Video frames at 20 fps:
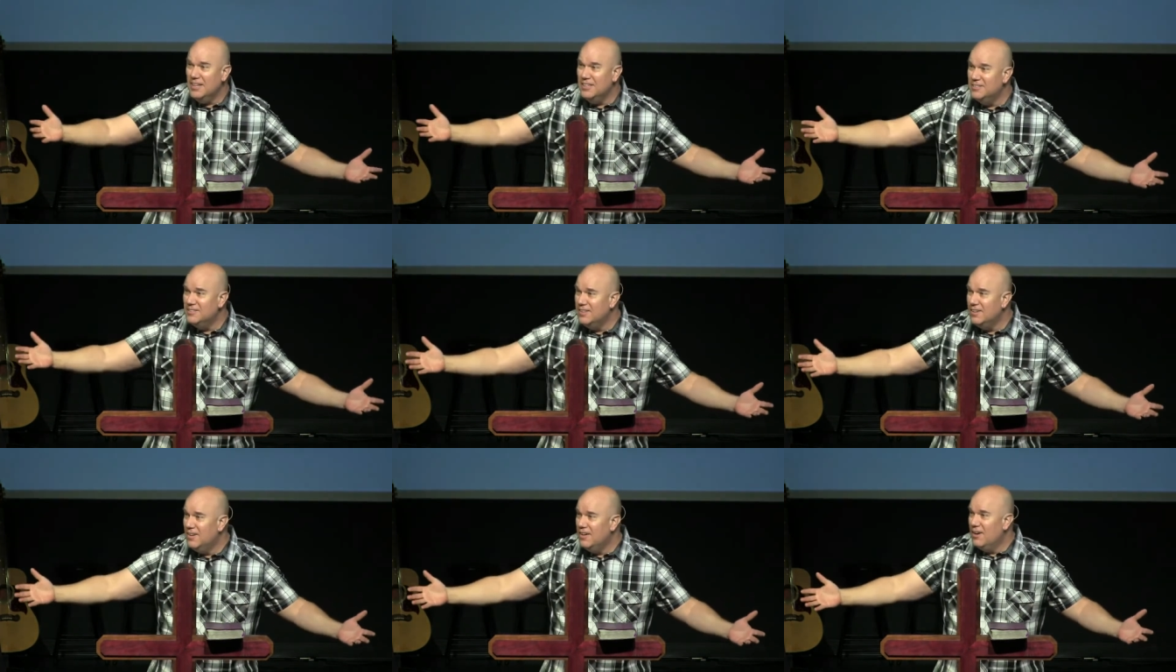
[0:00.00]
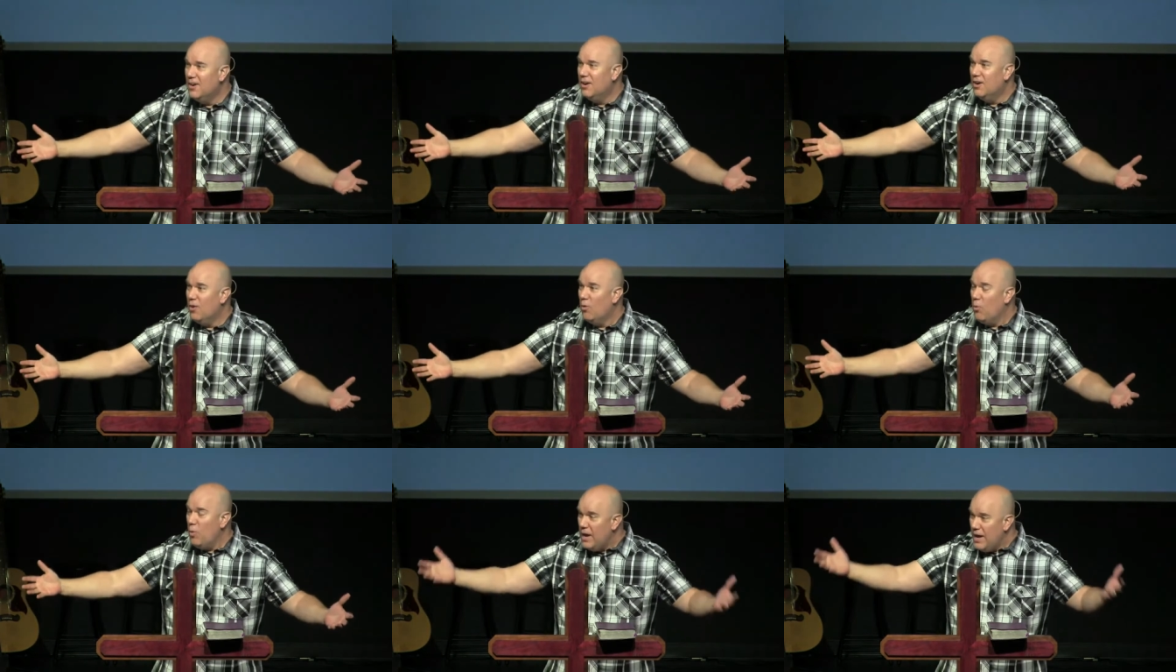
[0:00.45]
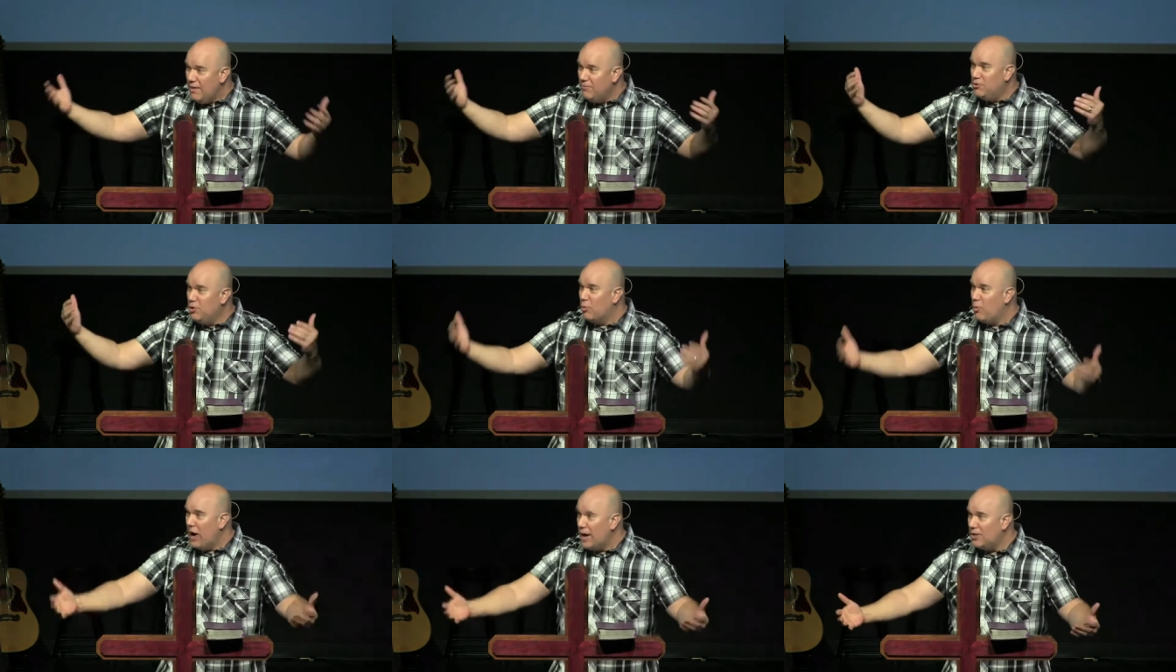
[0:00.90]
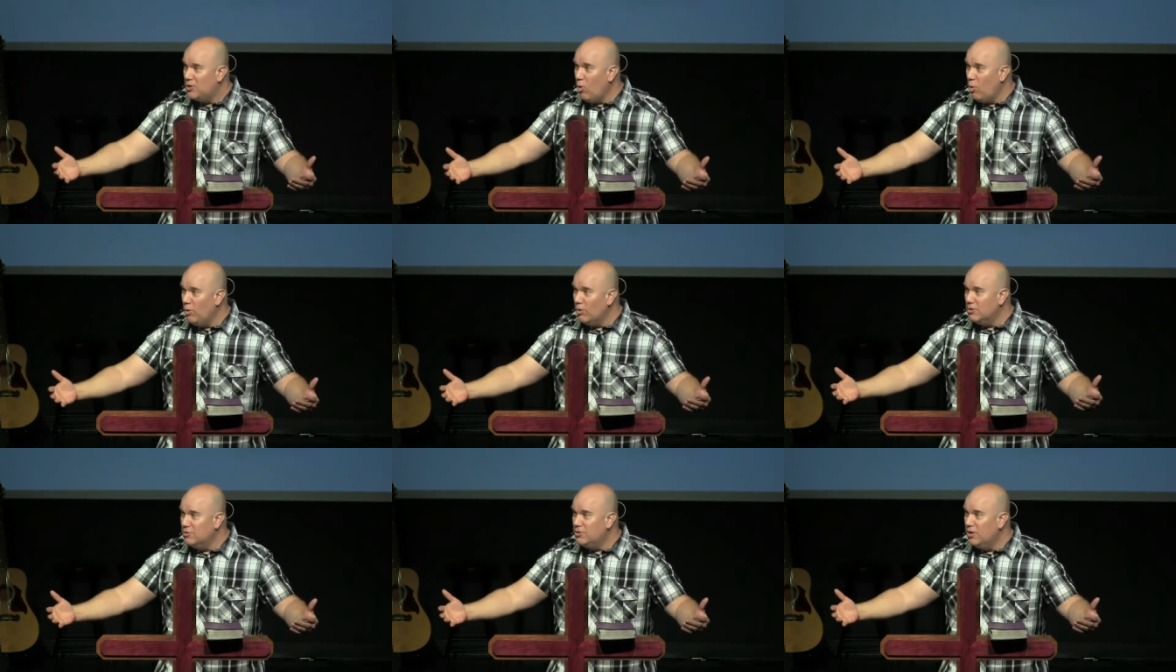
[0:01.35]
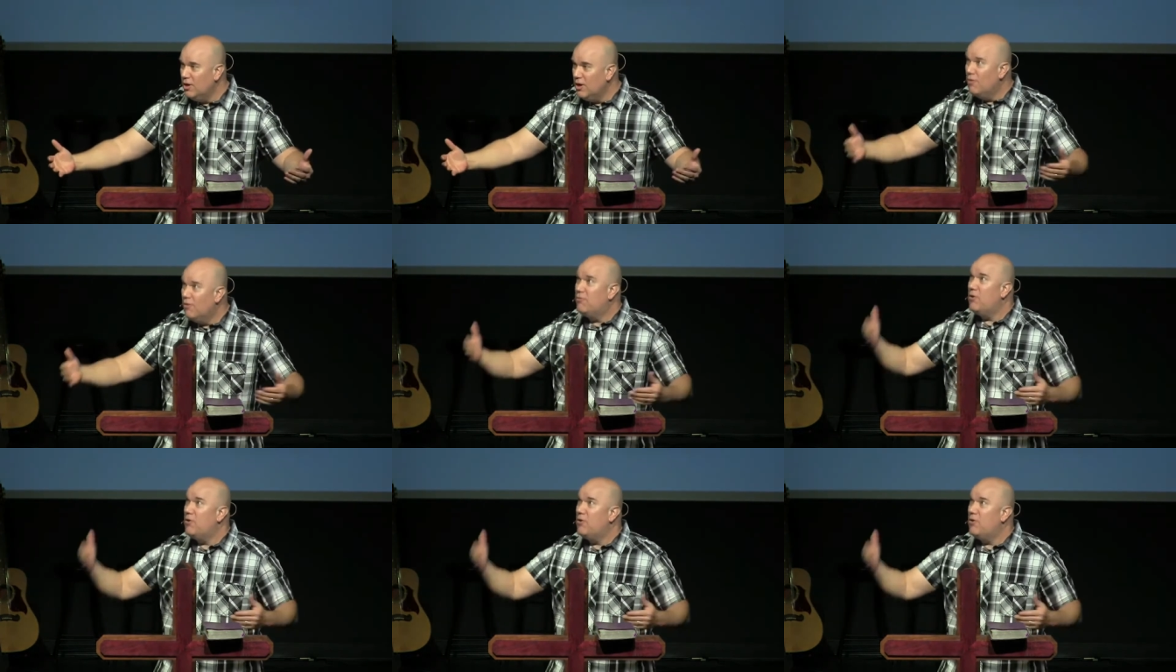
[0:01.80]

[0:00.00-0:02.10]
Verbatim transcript: Guys, we have direct orders